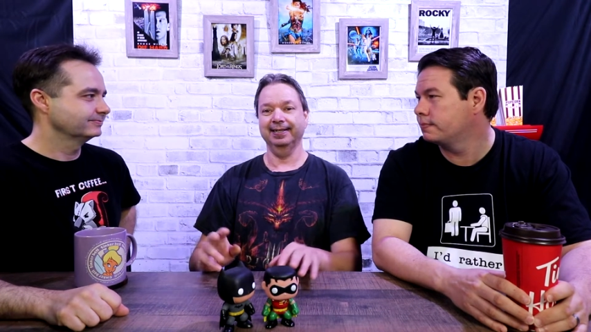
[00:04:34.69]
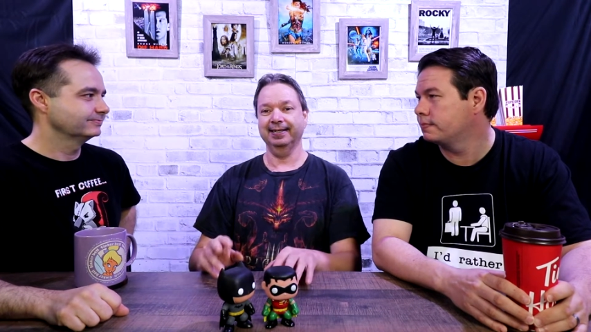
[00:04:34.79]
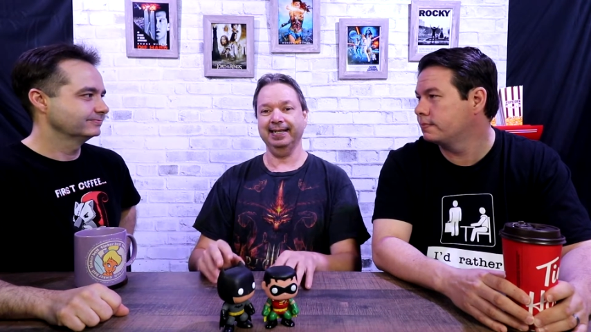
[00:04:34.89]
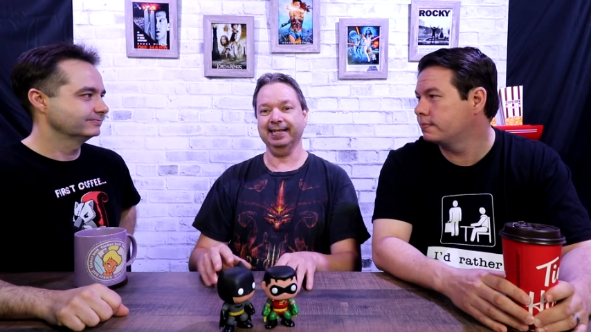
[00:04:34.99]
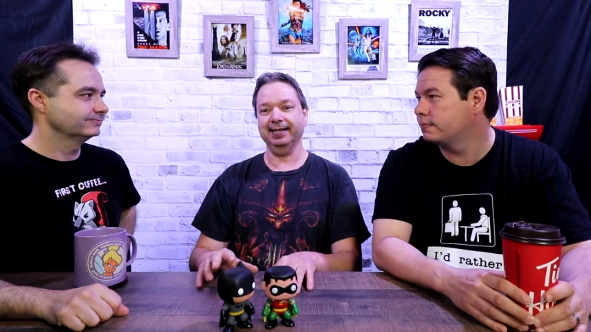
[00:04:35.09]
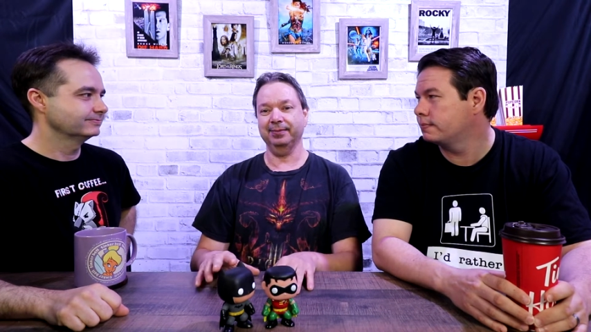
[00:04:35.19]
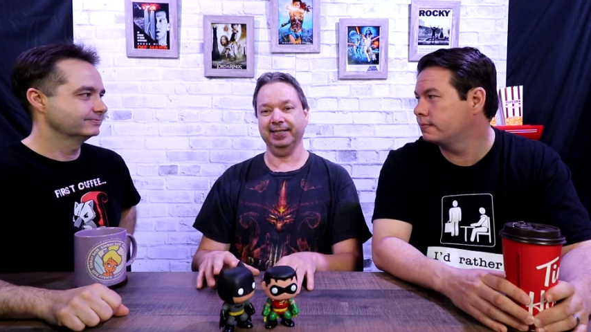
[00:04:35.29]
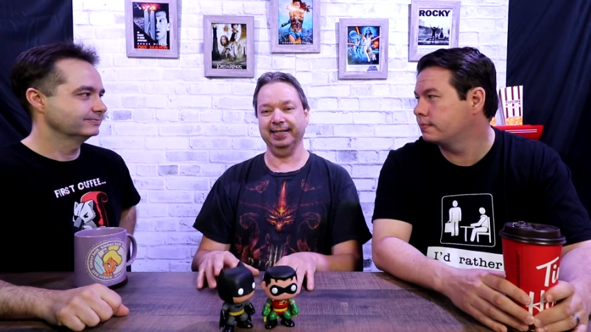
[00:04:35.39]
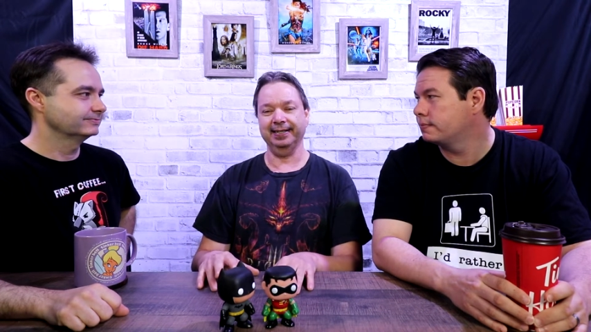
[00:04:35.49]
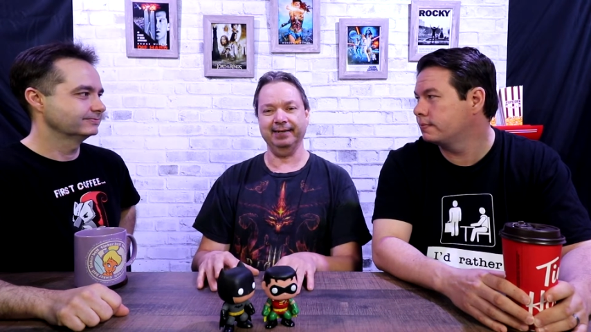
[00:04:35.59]
Speaker 1: He comes
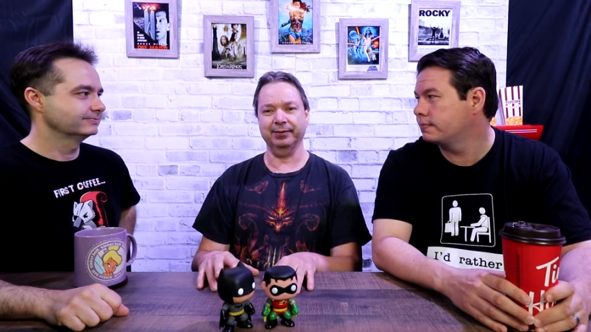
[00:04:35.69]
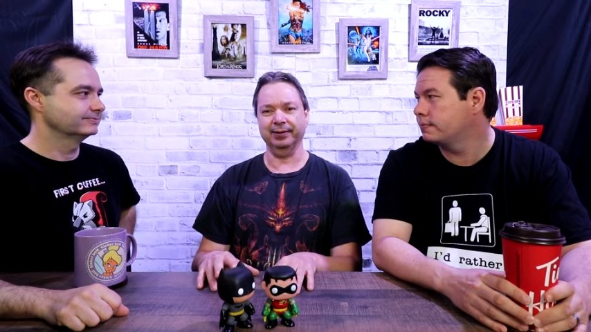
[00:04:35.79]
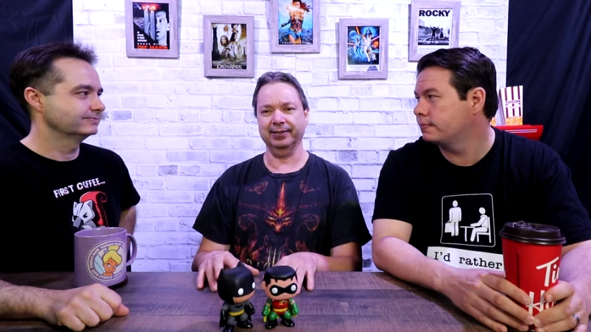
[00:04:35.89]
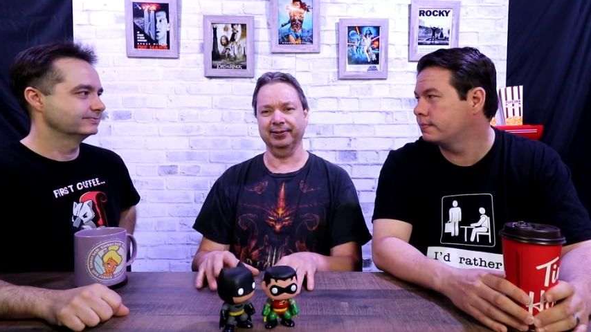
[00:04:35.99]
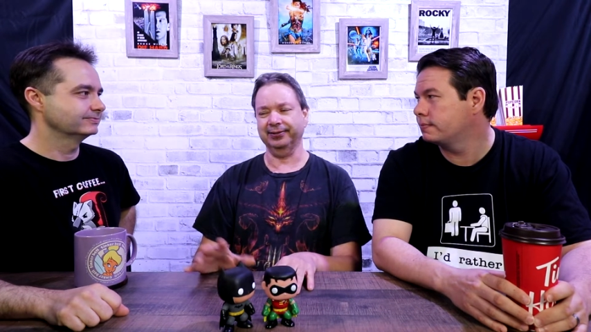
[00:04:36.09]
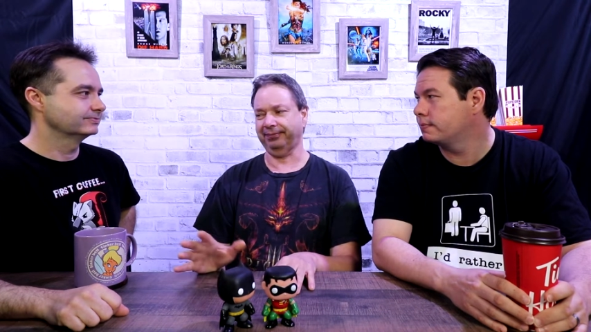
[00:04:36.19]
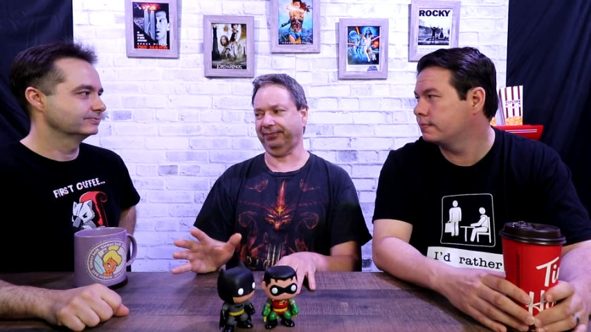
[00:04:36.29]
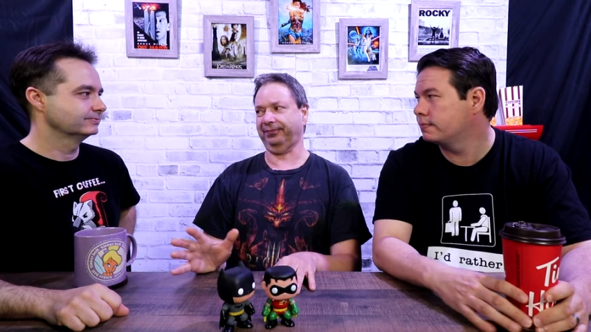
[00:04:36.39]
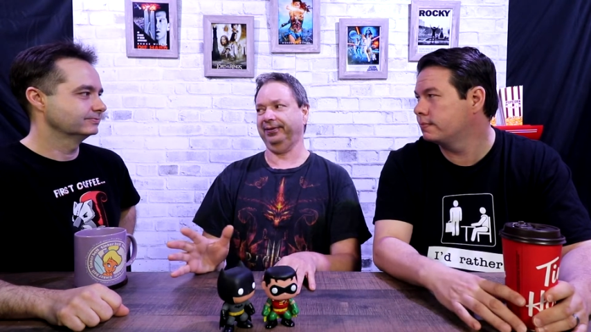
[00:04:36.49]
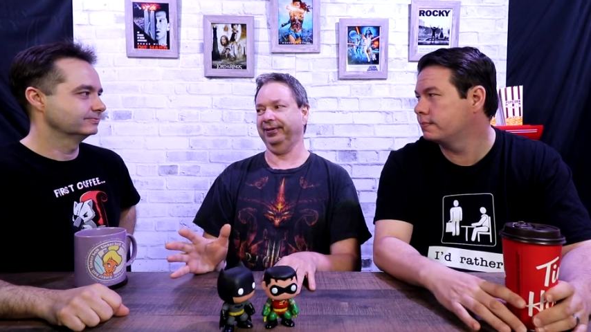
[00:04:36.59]
in and everyone goes,
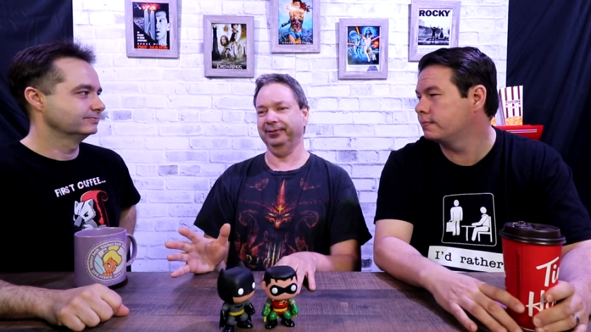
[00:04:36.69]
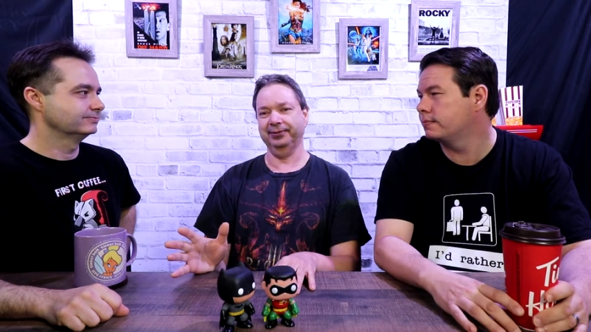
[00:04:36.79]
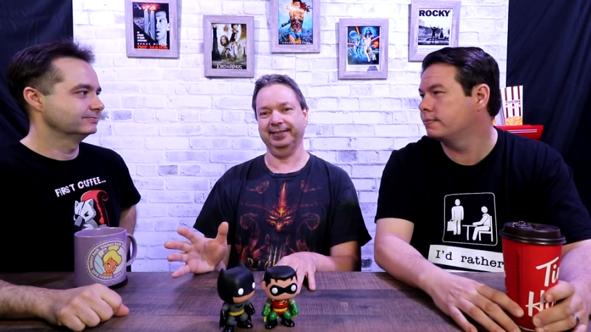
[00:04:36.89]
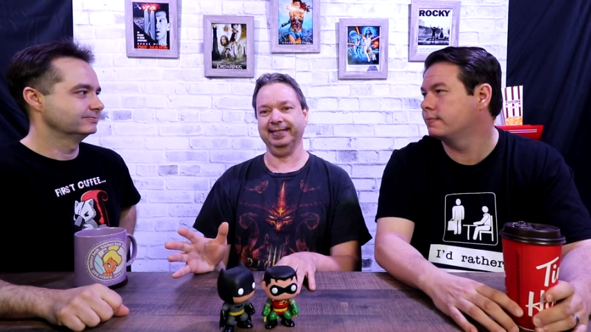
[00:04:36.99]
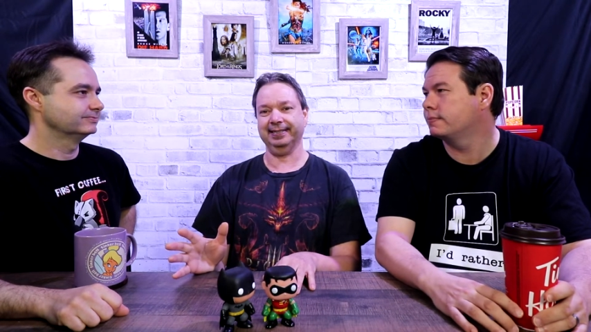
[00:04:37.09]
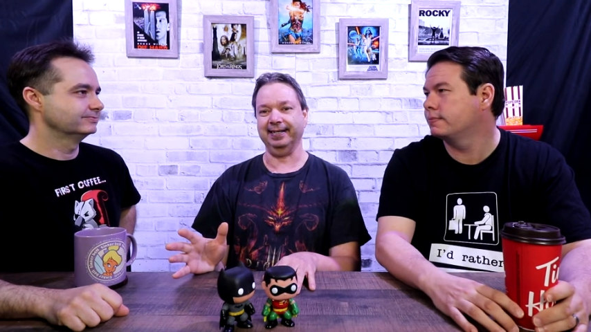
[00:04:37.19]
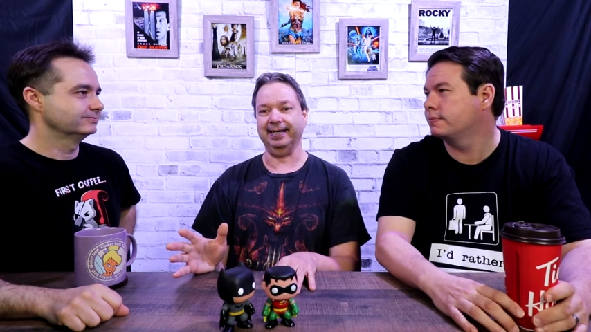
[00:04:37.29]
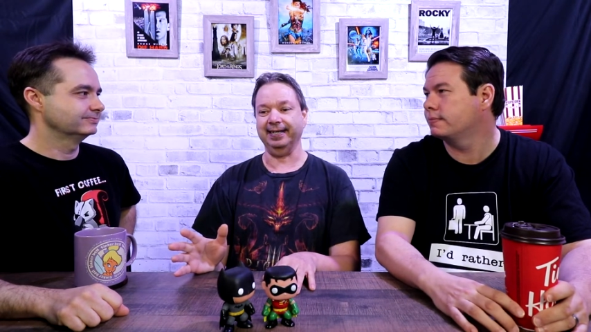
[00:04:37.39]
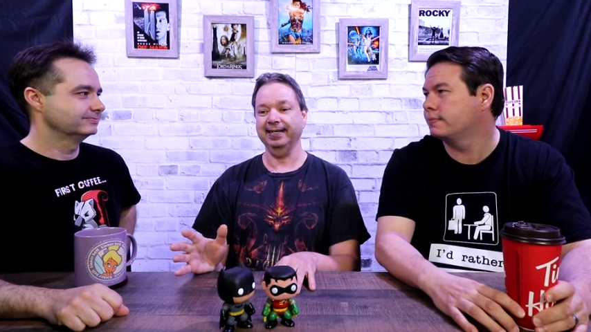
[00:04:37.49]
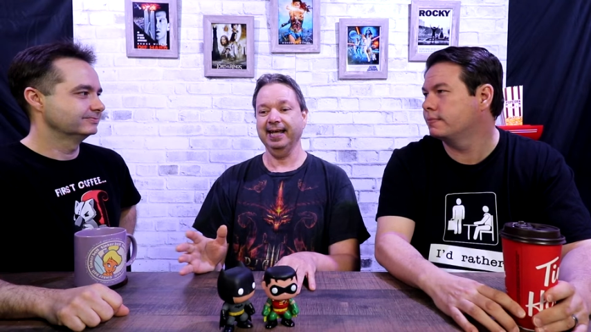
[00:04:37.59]
who's this
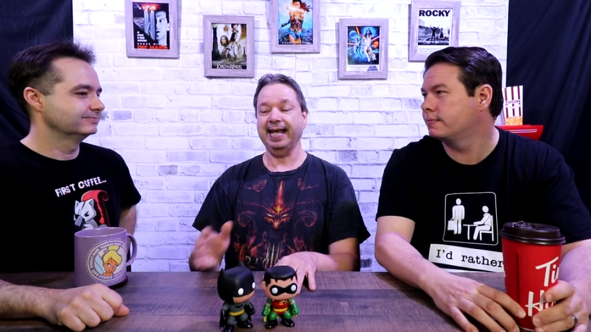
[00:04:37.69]
guy,